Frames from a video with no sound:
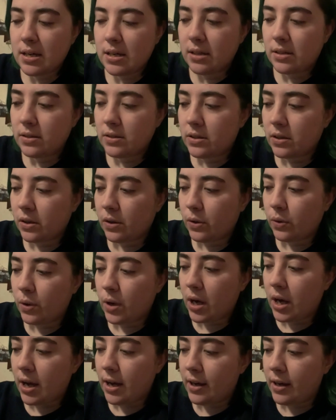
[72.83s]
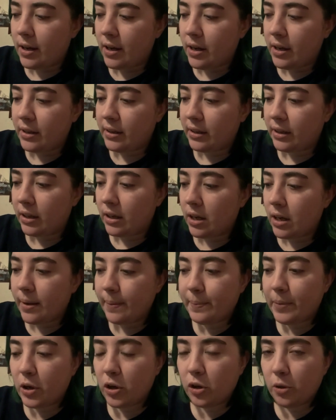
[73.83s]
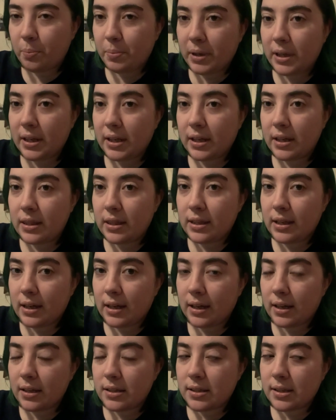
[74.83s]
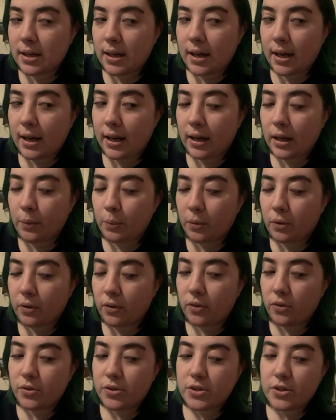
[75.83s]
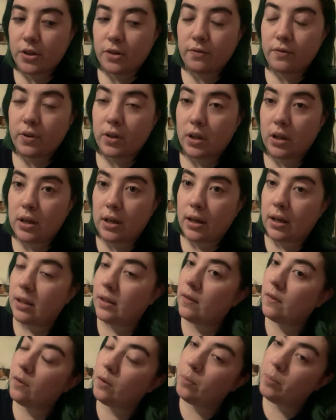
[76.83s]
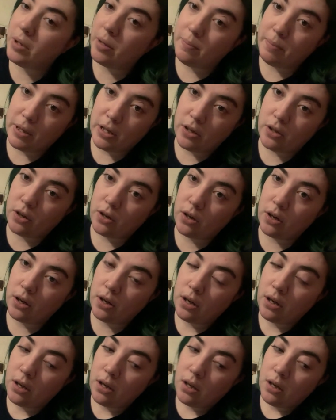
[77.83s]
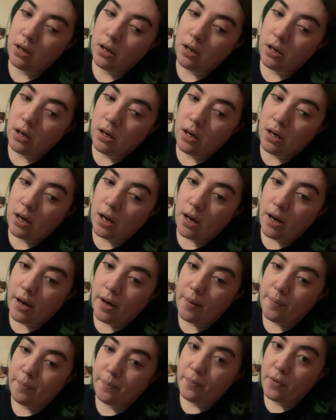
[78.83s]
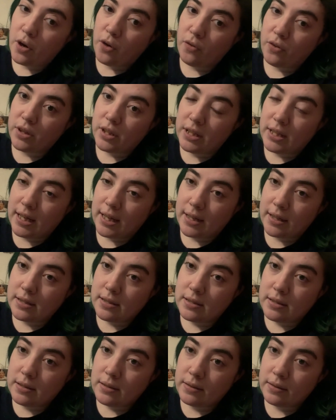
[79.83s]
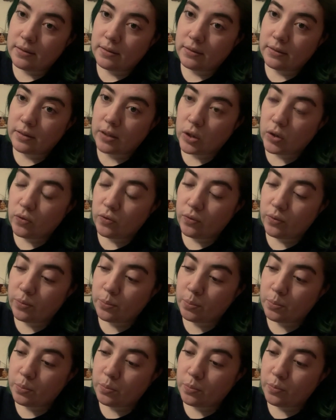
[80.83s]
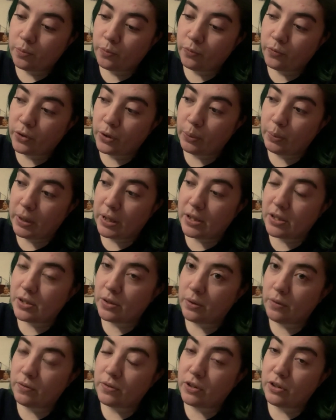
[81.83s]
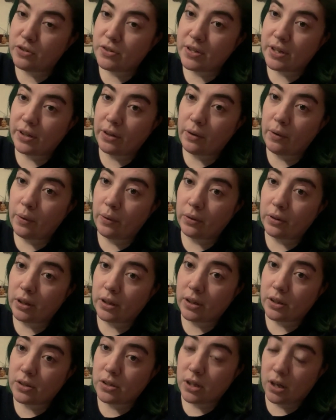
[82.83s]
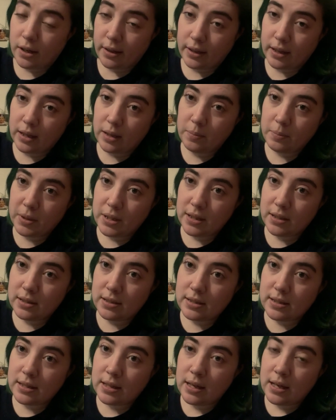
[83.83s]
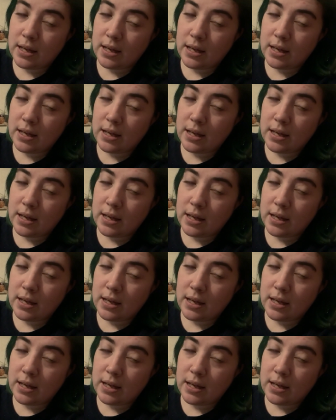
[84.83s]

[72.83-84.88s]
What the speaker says: So I am hoping that I will start feeling a little bit better over the next few weeks. So if there's not a whole lot of talking bits,